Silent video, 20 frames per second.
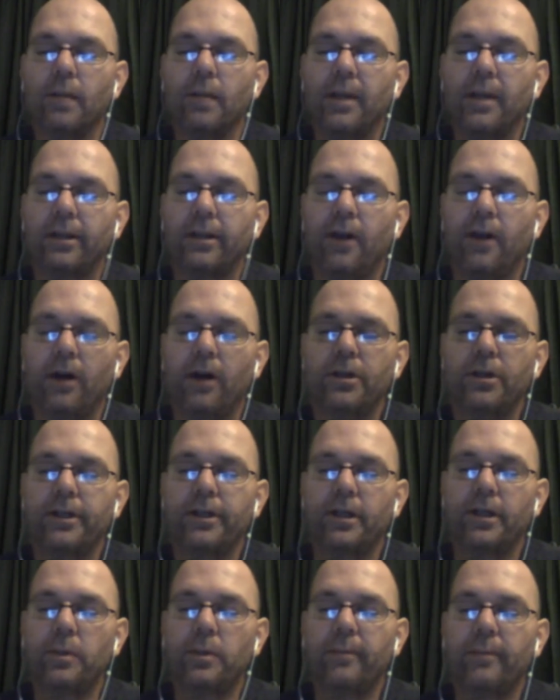the artist here
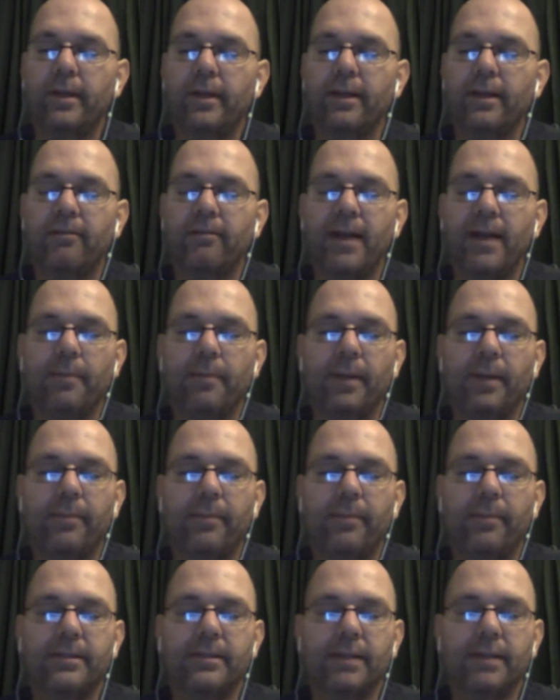as we begin to wrap up
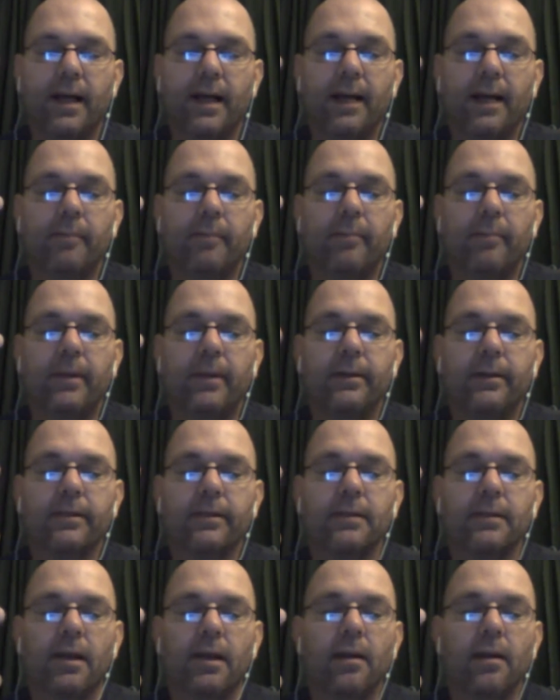this,
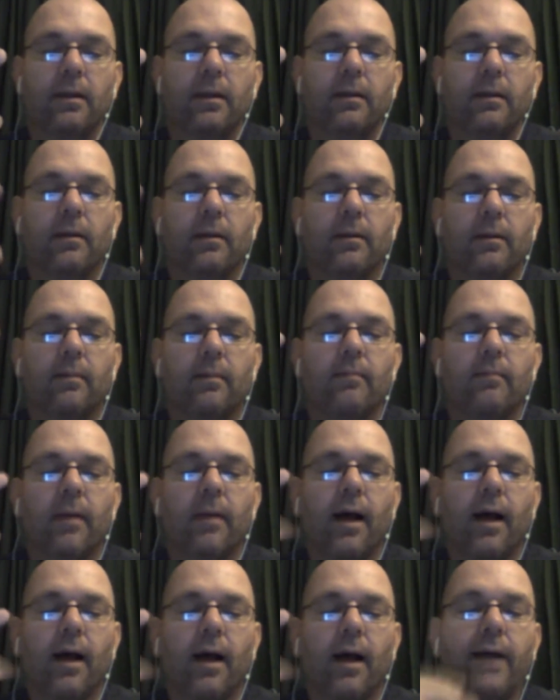because
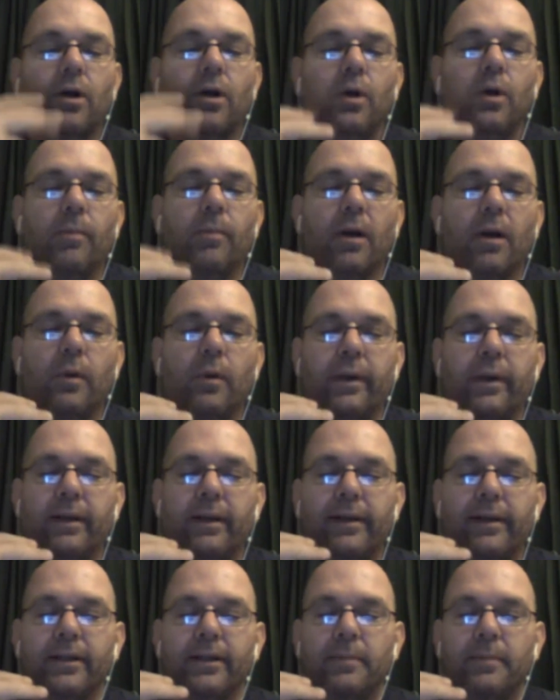I know who Mark
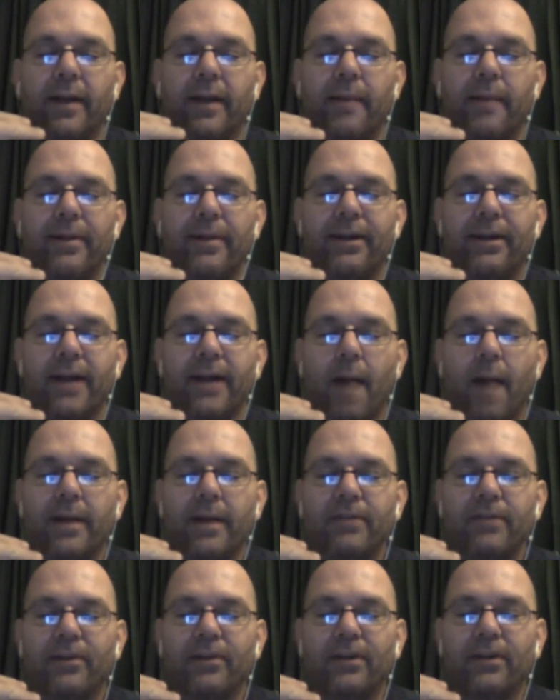Wheatley is, but I've been in
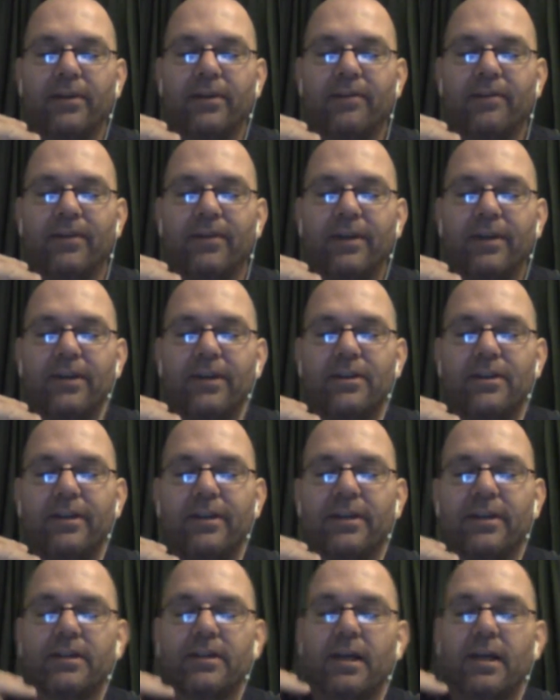comics for years and
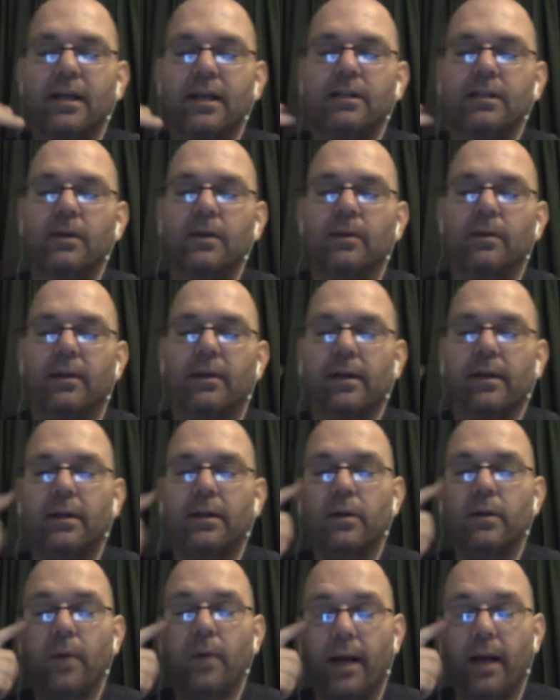years. So can
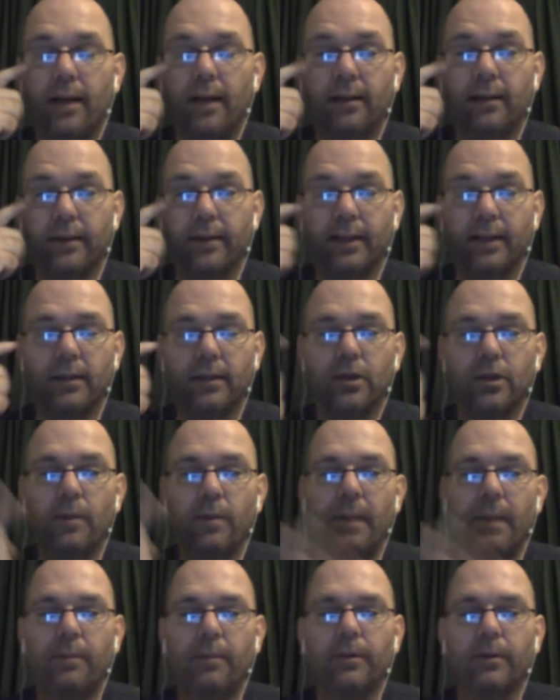you let the new
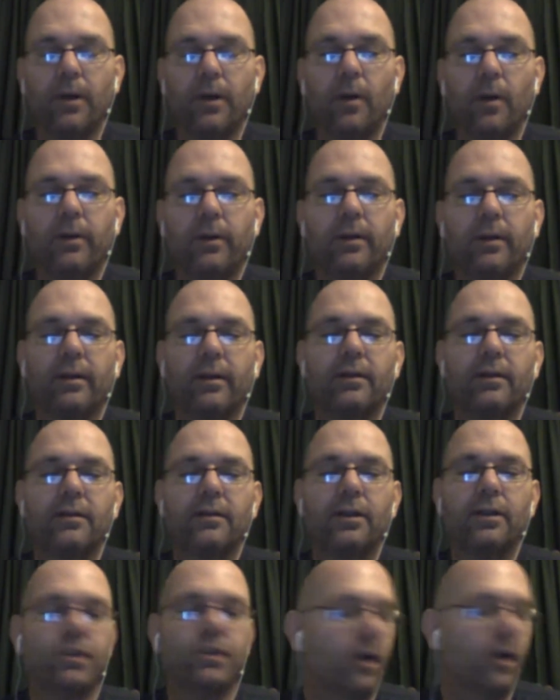people know,
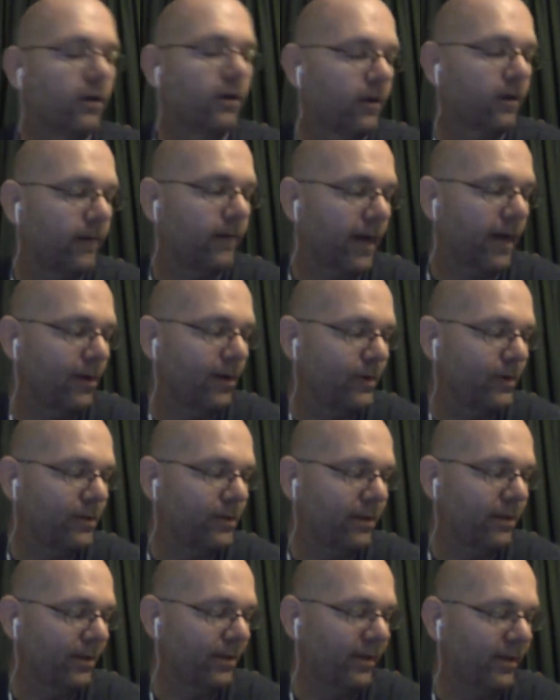this younger crowd who's
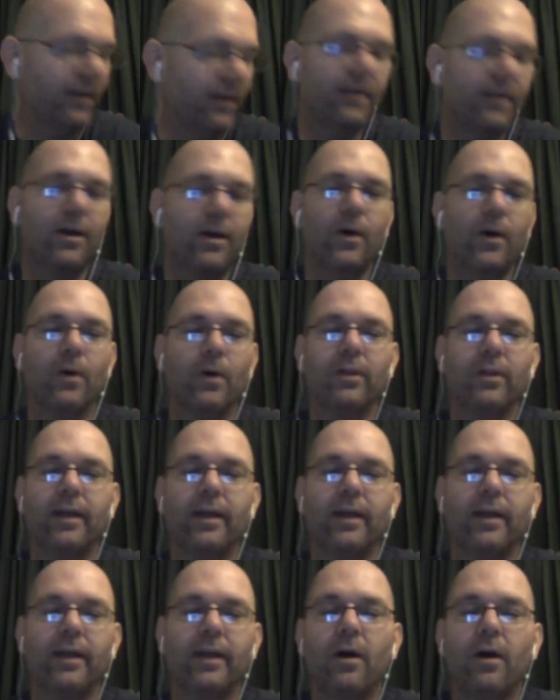into the Indiegogo
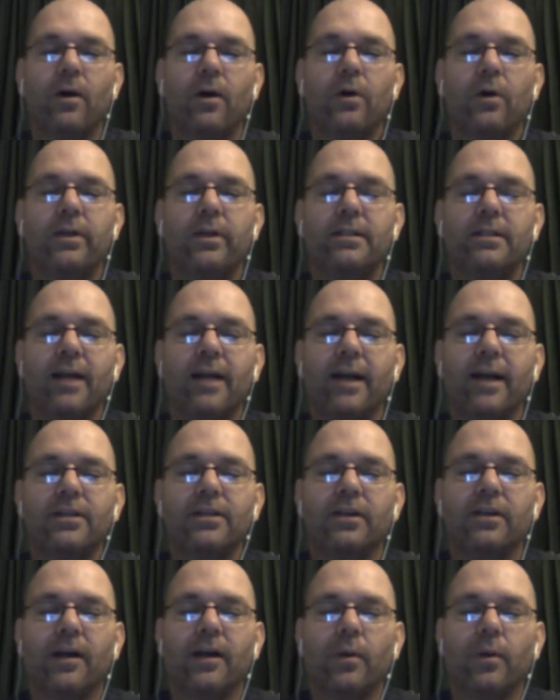thing, who these
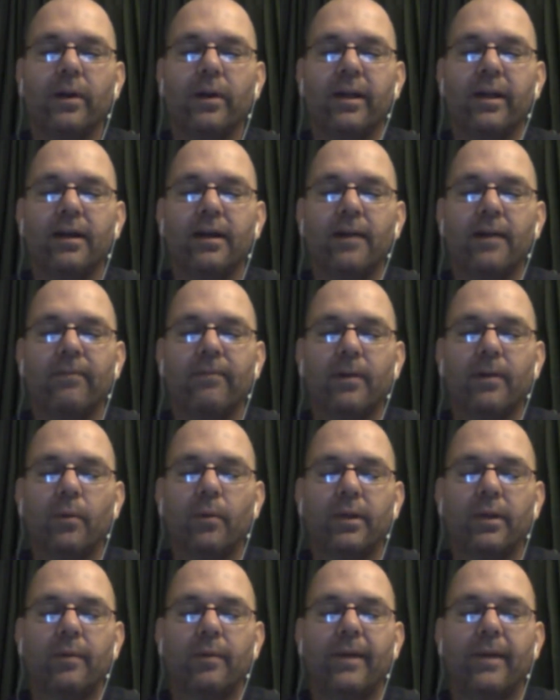guys are, where they come
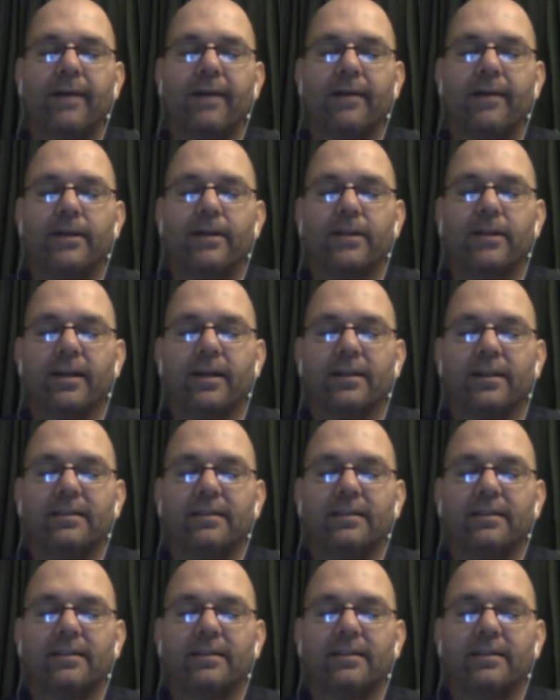from, what their backgrounds are?